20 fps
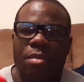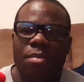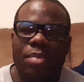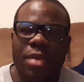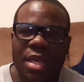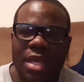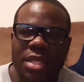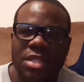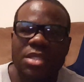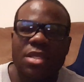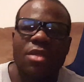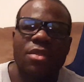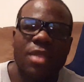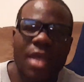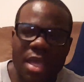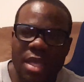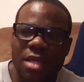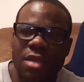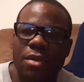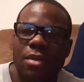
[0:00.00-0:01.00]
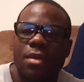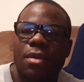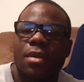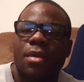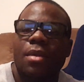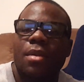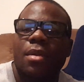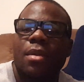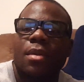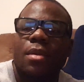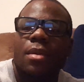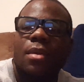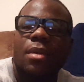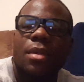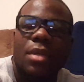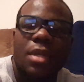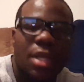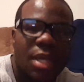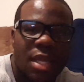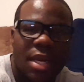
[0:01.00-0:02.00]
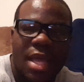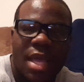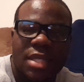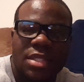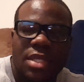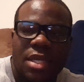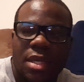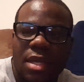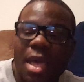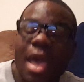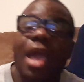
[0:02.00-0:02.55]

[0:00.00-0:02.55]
Peace. Thank you. Looking ass nigga.